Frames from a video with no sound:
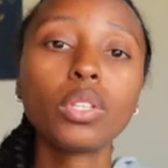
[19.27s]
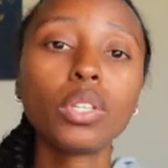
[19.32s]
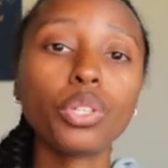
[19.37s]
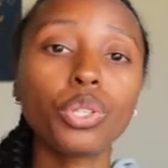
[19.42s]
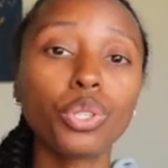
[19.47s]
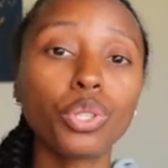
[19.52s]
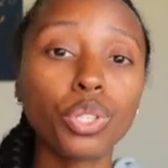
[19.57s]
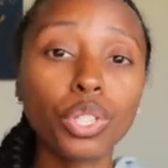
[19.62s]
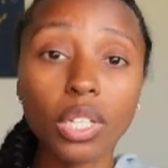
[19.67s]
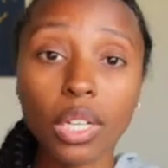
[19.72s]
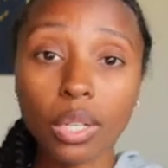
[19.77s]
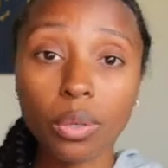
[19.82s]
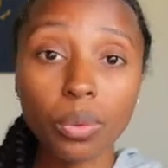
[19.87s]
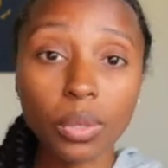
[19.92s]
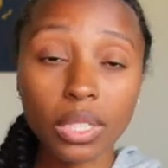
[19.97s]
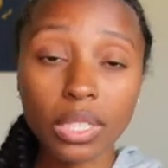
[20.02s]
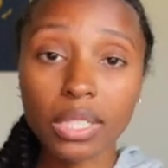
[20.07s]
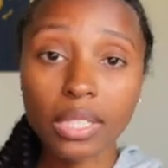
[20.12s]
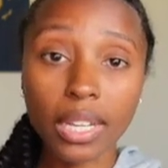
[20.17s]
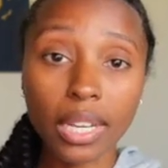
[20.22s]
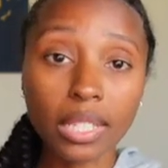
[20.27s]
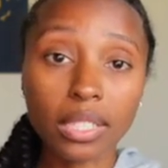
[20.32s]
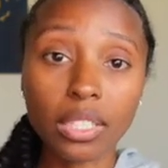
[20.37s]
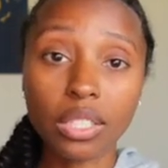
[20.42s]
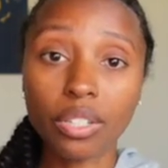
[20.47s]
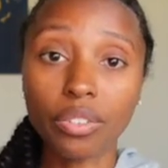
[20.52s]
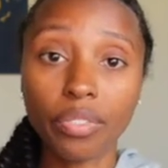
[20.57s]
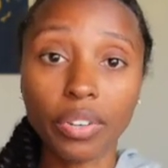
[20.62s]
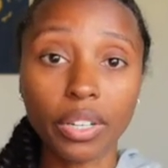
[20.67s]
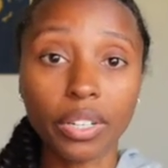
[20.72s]
You're going to want to stay to
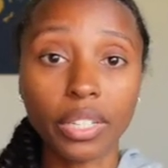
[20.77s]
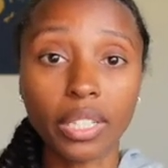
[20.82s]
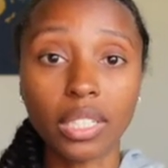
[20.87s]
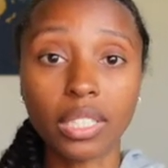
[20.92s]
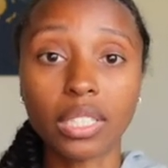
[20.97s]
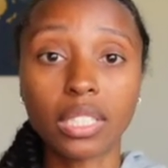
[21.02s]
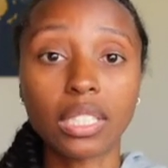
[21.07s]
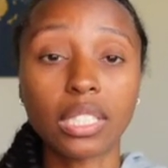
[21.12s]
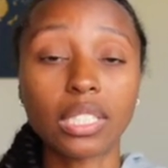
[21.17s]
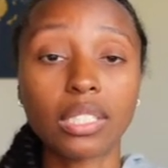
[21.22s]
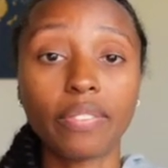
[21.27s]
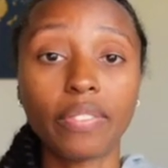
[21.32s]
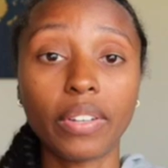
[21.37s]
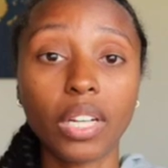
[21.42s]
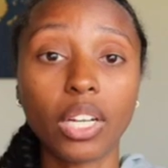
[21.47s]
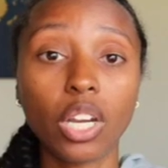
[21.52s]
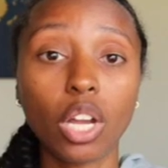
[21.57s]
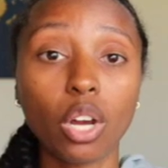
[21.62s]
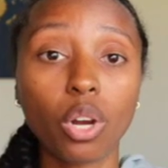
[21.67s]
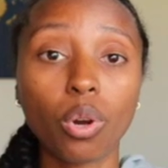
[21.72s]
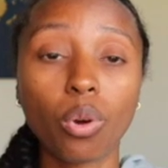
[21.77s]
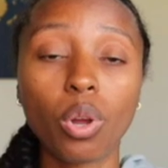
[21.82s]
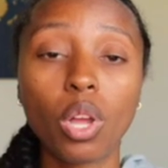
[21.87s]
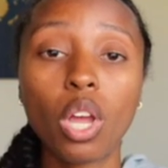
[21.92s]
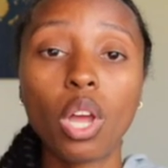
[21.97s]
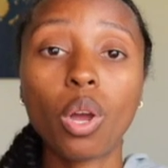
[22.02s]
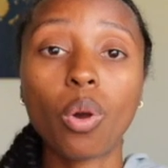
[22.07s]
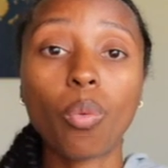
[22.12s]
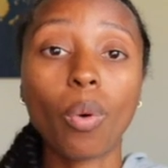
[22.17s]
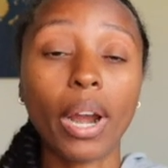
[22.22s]
the very end of this video
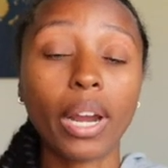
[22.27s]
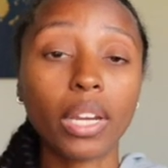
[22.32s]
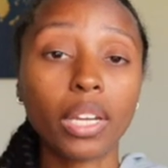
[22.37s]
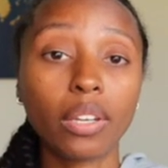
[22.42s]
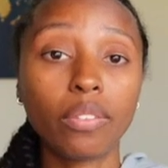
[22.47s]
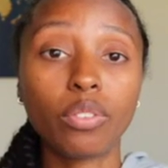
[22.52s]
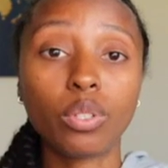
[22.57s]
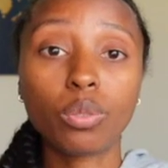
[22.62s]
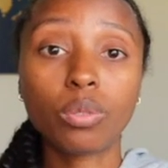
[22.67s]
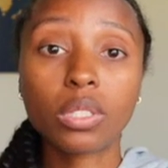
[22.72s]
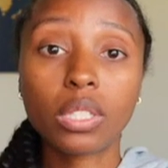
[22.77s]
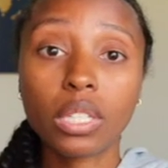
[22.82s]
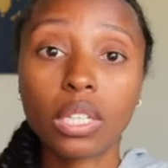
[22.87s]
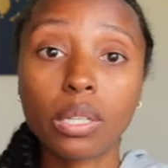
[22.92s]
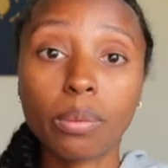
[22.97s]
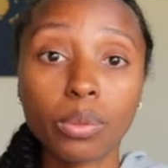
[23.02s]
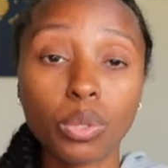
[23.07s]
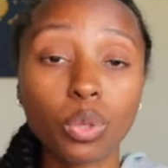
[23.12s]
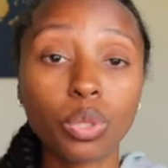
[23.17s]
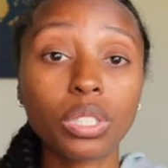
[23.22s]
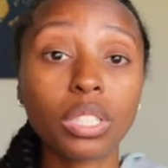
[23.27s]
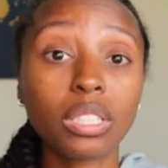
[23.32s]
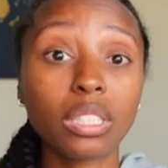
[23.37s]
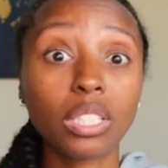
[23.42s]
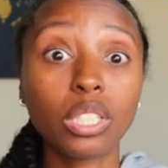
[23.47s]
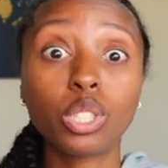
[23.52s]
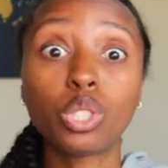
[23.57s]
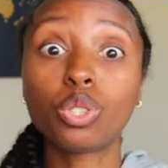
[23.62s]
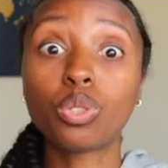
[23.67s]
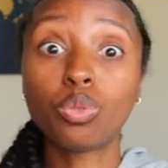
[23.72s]
where I give you tips on the
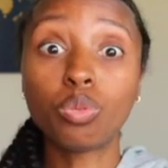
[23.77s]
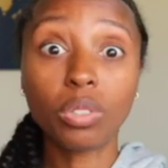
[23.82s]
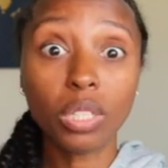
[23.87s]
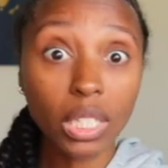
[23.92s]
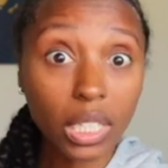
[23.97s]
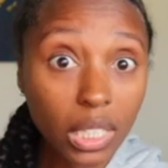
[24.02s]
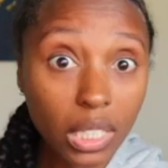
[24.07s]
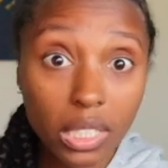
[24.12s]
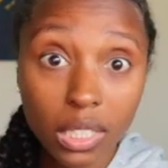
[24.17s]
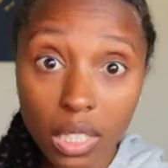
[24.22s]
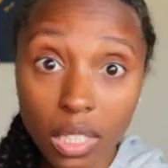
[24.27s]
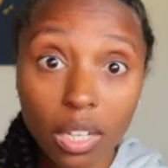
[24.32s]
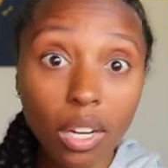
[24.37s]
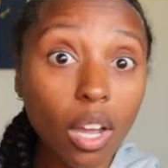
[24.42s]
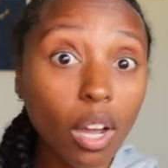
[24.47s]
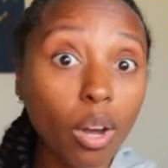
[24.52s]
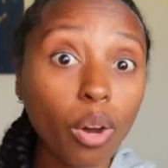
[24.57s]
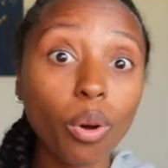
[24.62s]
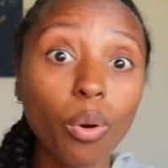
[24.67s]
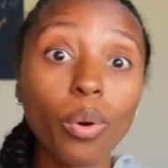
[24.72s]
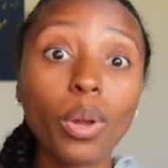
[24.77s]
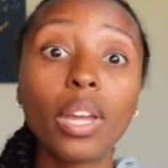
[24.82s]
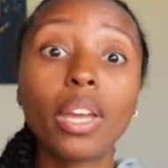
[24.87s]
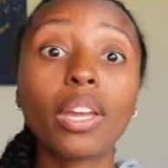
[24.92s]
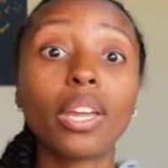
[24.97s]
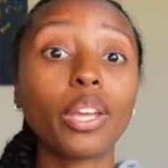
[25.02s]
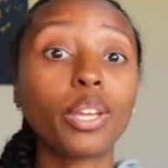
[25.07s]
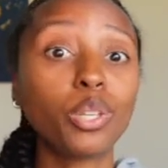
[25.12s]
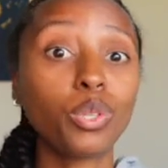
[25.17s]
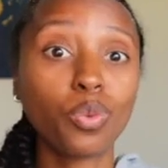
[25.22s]
things you need to know
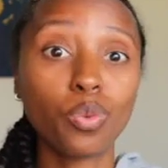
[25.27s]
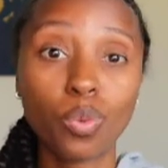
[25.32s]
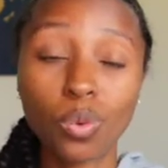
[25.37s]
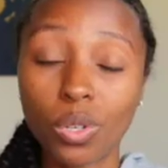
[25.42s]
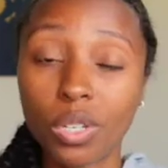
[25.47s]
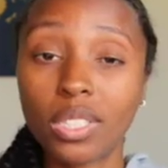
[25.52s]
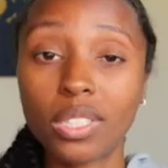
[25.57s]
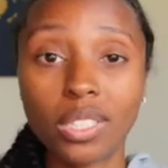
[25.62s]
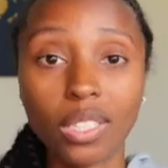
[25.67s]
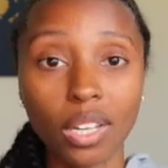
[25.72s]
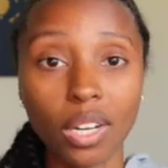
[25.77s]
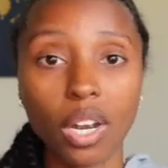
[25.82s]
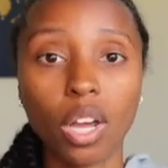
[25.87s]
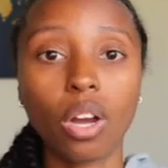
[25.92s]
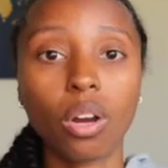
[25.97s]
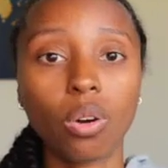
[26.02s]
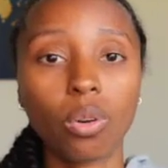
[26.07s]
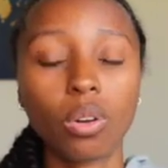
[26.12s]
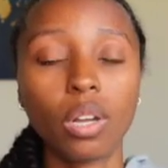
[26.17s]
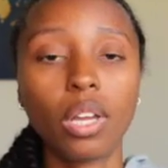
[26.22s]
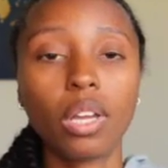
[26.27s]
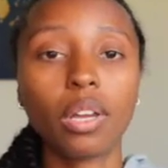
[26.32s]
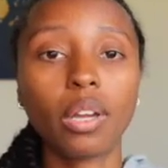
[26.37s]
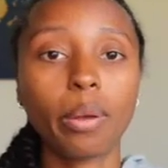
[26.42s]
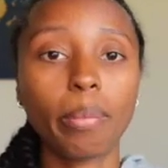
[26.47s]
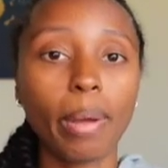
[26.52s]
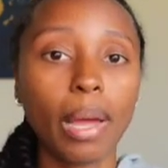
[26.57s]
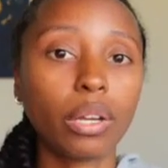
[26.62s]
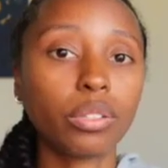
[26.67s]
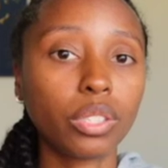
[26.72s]
and you want to know
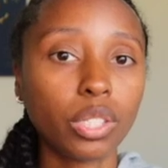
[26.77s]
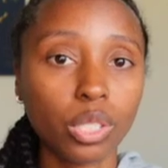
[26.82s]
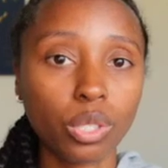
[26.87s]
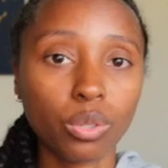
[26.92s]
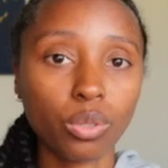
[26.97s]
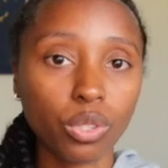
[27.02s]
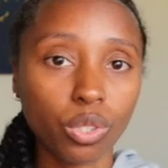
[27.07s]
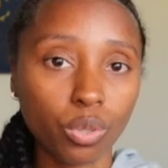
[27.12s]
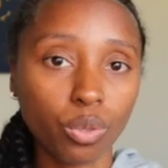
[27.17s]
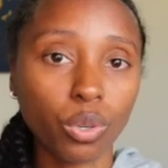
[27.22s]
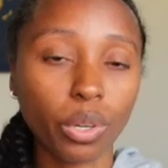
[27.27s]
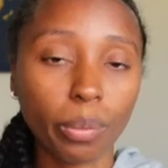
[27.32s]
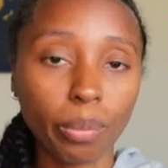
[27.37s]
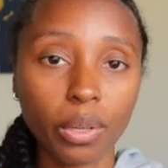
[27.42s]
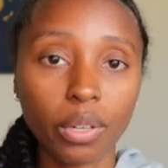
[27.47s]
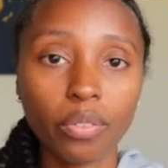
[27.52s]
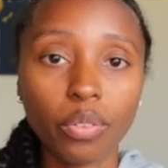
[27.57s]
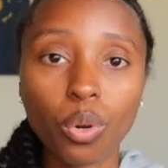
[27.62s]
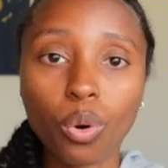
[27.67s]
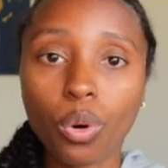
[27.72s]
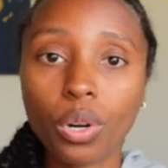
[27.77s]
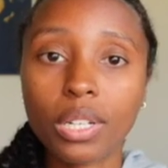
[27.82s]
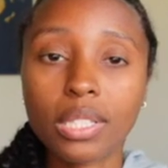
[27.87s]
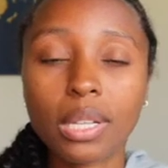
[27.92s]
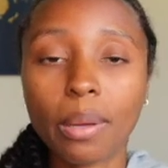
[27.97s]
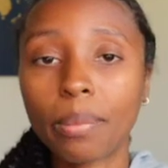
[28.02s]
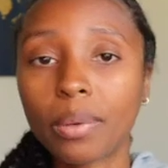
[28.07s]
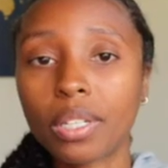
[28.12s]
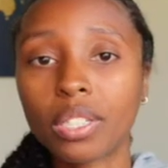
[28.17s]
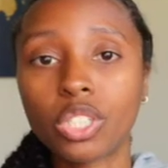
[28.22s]
about this resort. But of course,
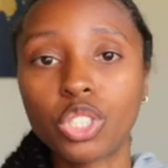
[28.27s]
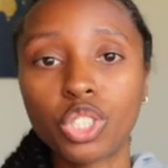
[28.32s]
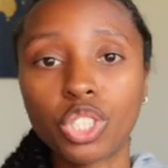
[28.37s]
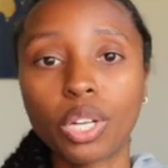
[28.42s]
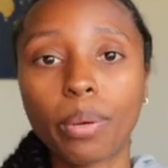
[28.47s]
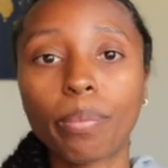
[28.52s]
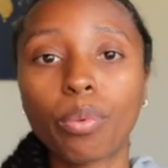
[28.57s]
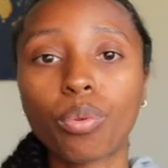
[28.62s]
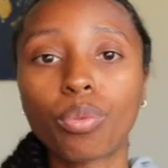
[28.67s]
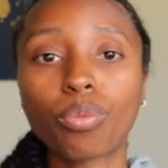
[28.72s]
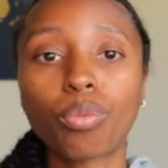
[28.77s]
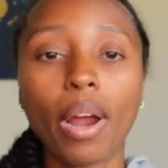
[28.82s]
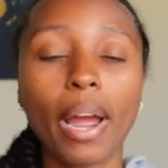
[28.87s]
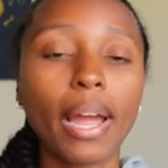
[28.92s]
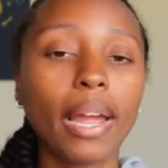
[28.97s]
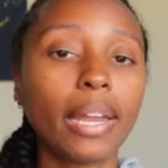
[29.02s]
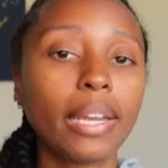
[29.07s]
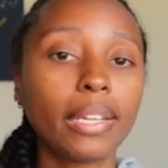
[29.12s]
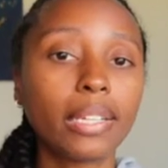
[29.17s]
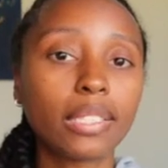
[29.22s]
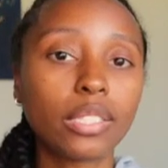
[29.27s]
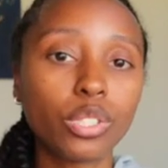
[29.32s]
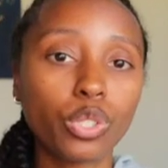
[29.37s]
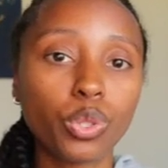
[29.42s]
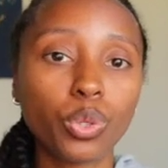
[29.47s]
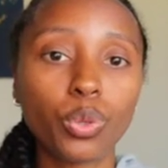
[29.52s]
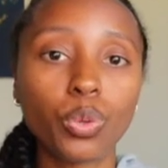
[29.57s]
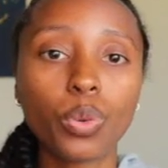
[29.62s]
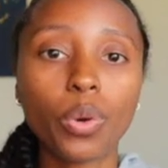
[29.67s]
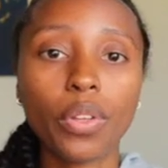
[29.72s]
I'm going to jump right
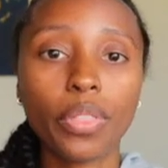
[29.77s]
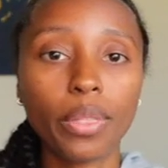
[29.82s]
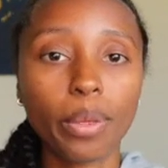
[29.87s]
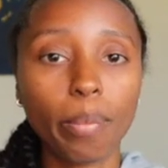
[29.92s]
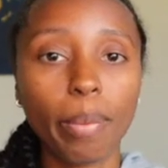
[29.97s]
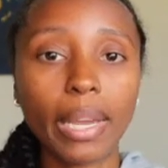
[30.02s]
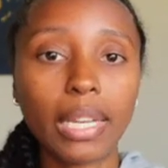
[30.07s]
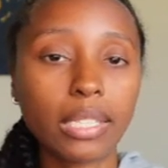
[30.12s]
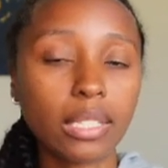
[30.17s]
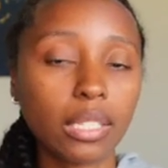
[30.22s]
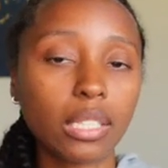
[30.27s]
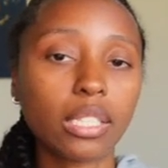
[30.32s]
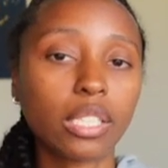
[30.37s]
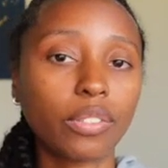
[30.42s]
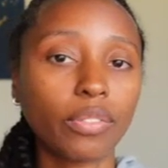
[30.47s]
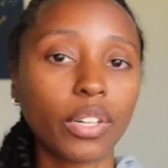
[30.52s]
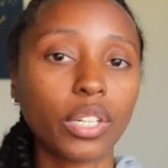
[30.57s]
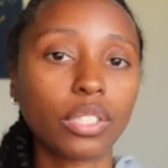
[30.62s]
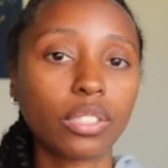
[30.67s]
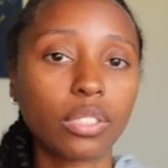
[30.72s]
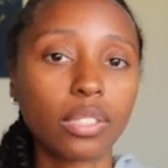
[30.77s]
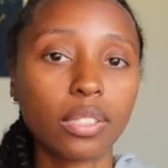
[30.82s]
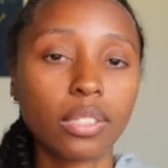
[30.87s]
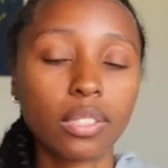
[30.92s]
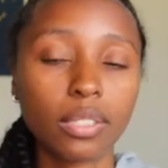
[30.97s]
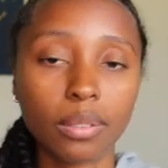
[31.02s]
into the basics first.